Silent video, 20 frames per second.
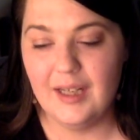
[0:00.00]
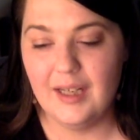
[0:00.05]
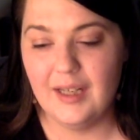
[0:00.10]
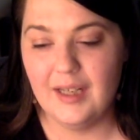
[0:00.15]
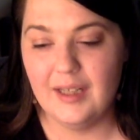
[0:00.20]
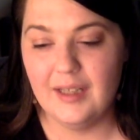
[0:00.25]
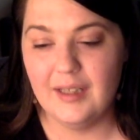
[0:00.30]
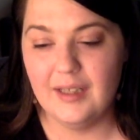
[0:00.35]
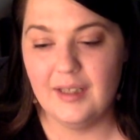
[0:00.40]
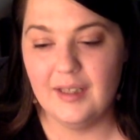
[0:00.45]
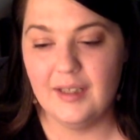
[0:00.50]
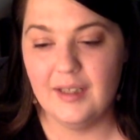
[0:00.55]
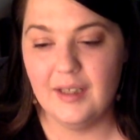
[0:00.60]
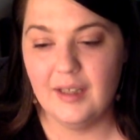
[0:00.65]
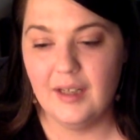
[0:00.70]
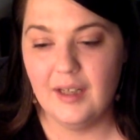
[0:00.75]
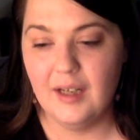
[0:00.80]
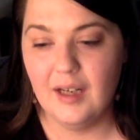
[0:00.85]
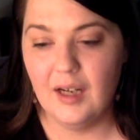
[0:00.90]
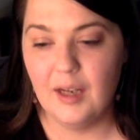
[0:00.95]
and
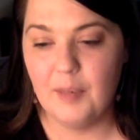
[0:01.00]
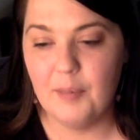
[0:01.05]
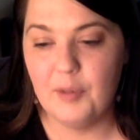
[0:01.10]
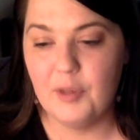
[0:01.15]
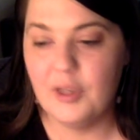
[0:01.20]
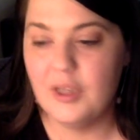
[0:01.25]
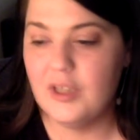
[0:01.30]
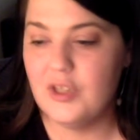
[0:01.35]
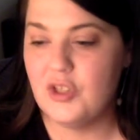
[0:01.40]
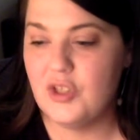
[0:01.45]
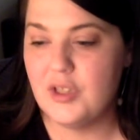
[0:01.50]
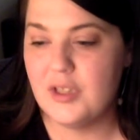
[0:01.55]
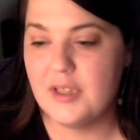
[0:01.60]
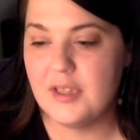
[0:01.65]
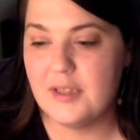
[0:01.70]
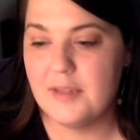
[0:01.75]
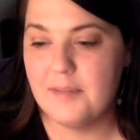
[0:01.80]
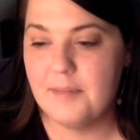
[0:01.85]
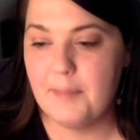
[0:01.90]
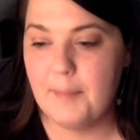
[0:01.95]
I'm gonna just